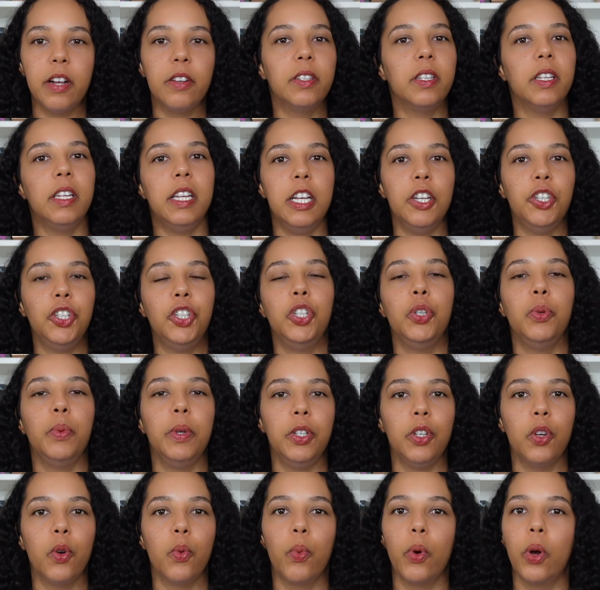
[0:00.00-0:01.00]
an issue
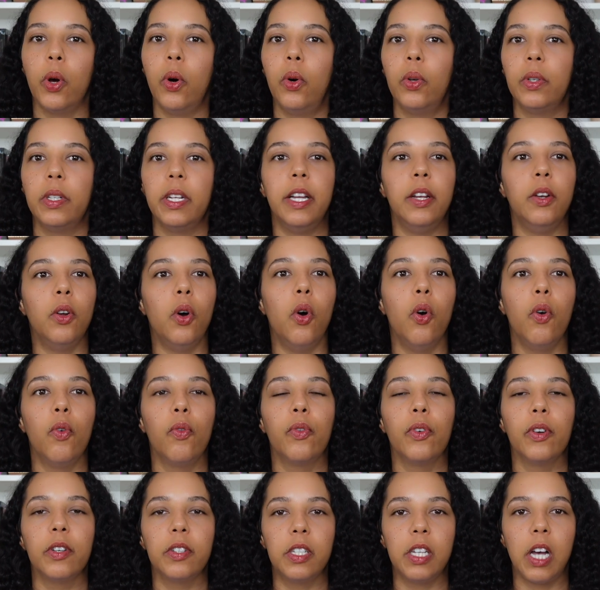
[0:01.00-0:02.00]
in your world and
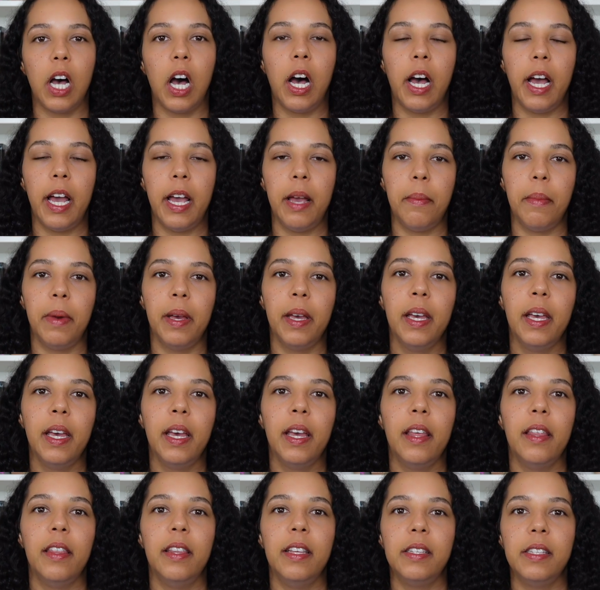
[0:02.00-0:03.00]
over time
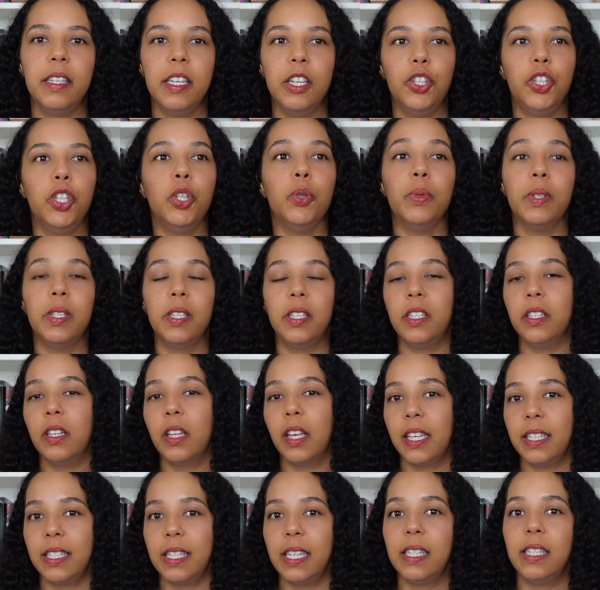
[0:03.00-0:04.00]
this issue is still
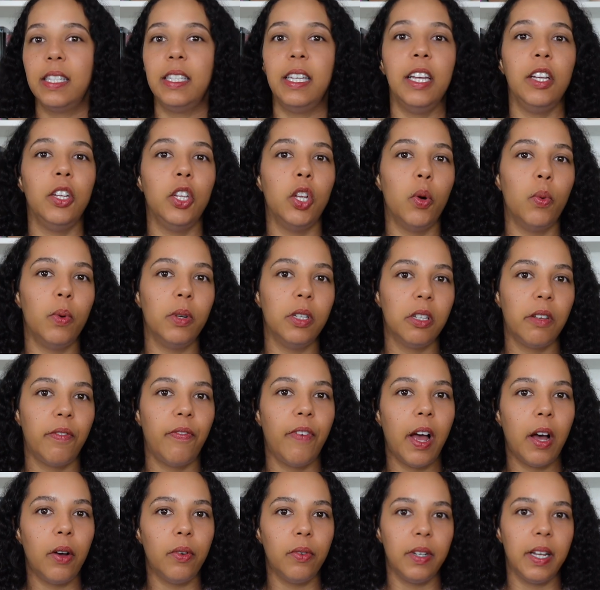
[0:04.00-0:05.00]
existing, no one's
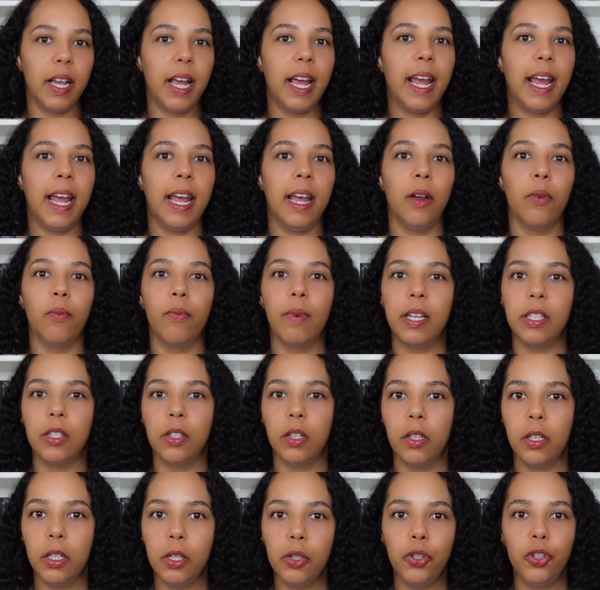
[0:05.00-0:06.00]
found a
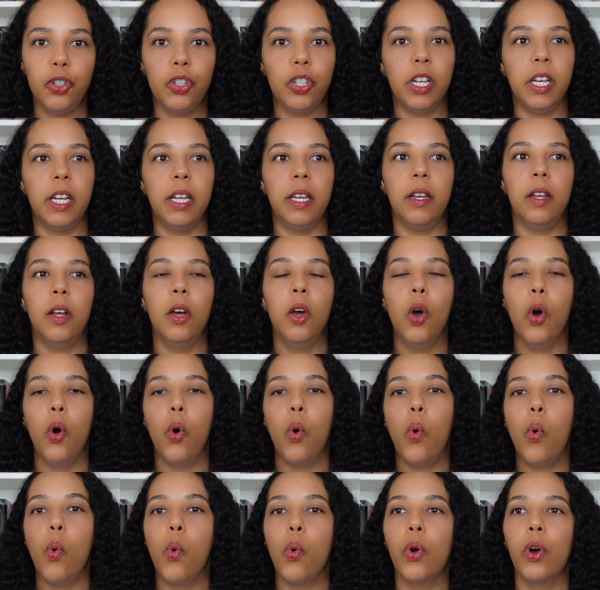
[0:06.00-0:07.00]
resolution,
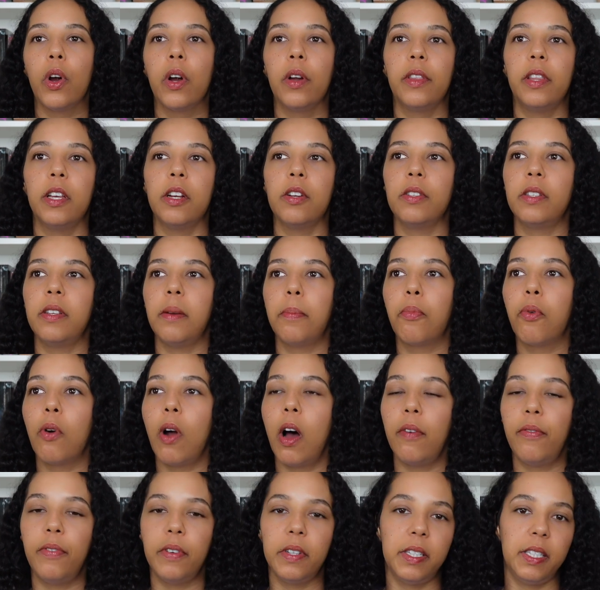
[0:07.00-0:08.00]
or there's a
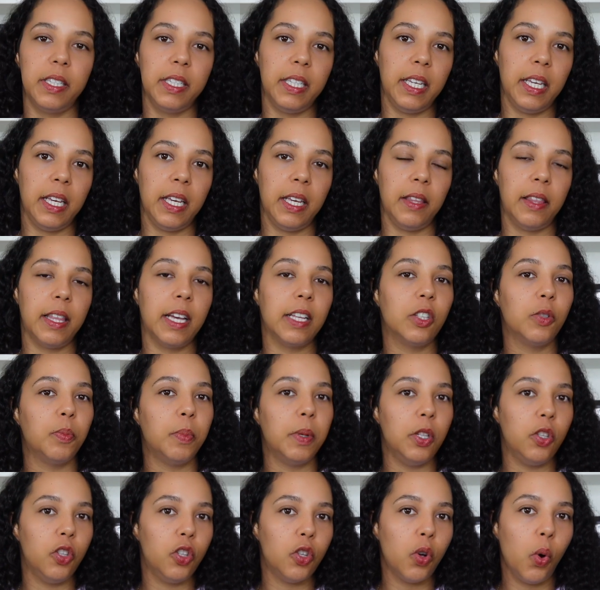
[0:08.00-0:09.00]
prophecy that's
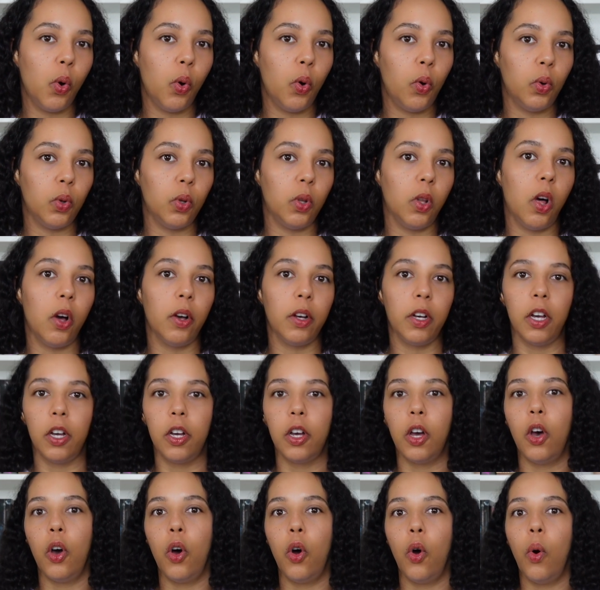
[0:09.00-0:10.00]
been told long
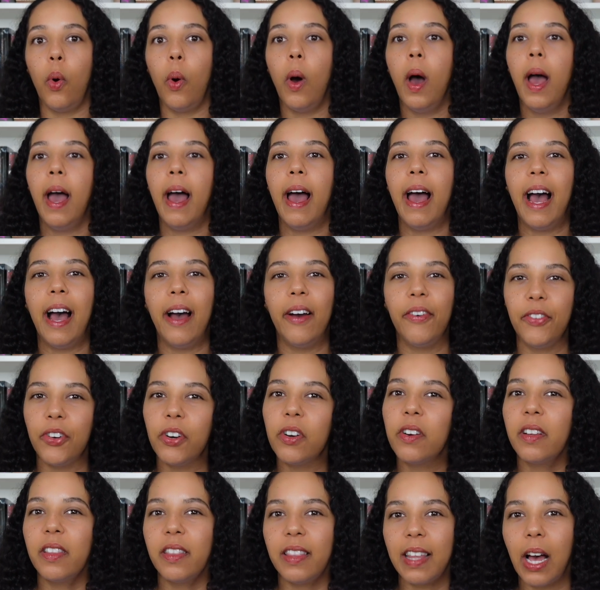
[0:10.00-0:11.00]
ago, after
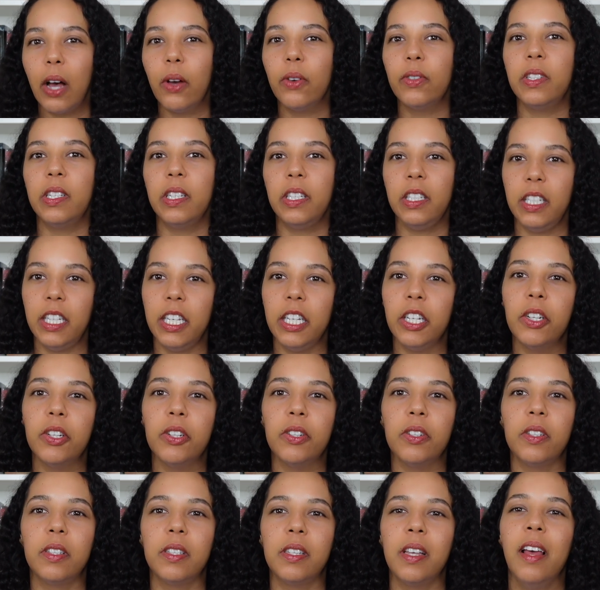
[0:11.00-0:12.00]
1,000
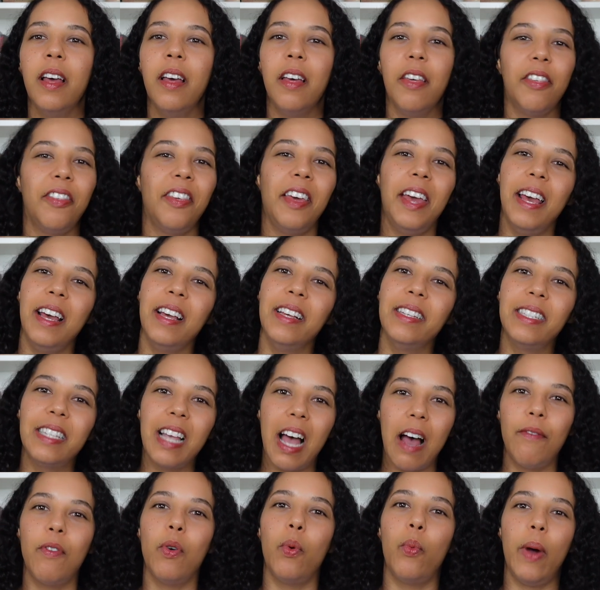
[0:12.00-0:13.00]
years, things
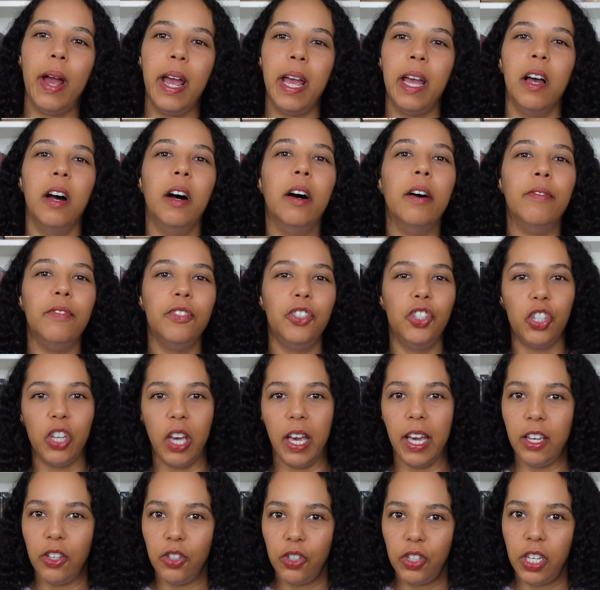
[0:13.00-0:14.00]
have a way of
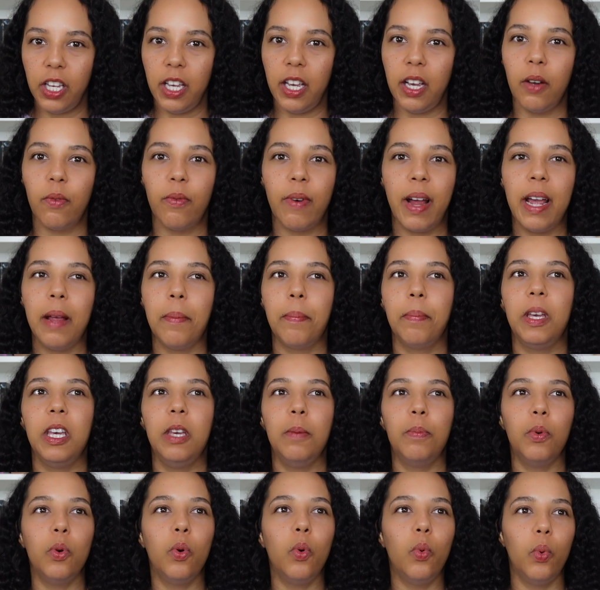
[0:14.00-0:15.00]
changing, right?
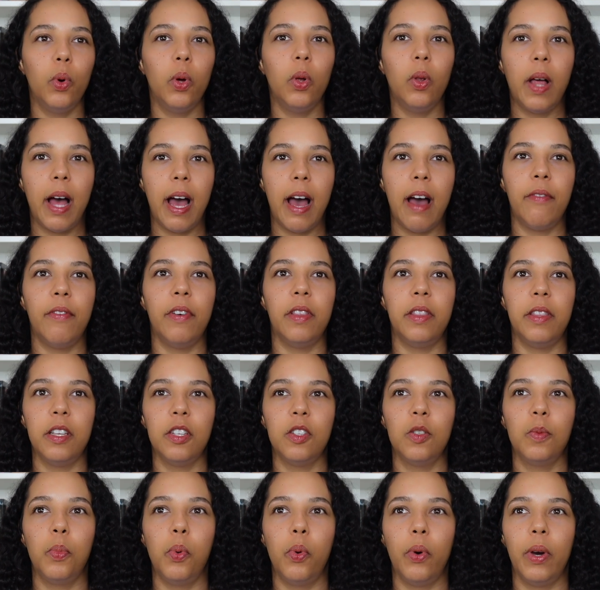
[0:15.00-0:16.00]
People will have at
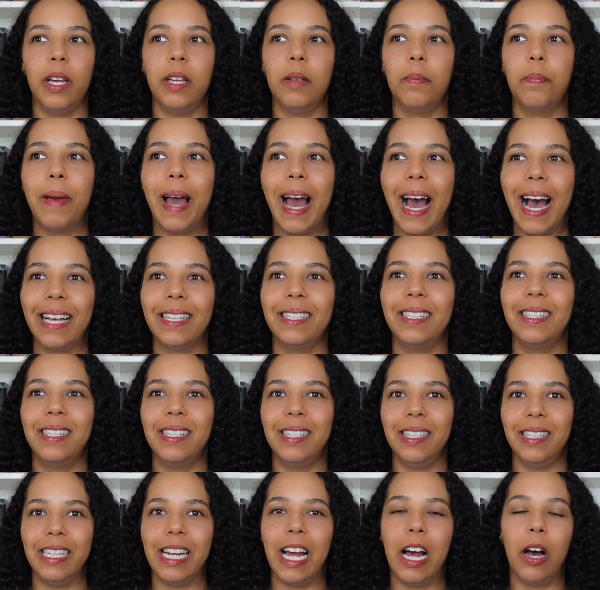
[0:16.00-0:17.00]
this point
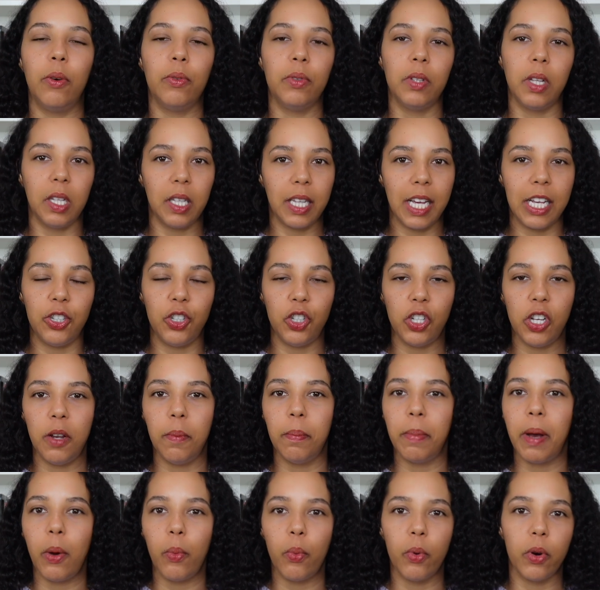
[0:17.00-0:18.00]
passed down the legend
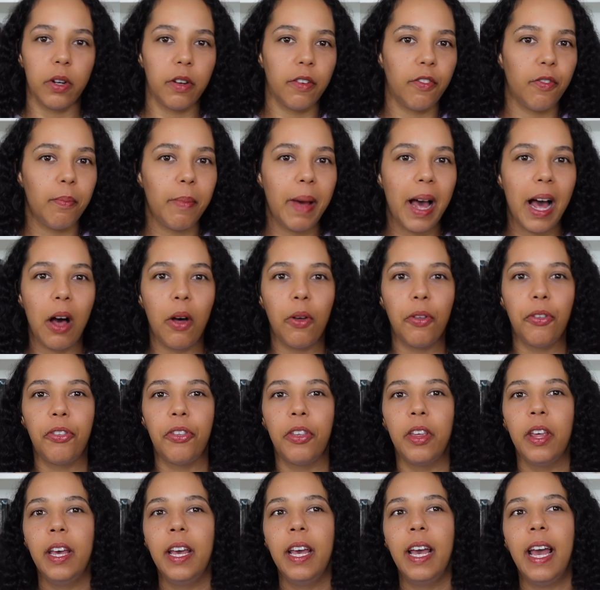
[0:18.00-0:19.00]
by word of mouth.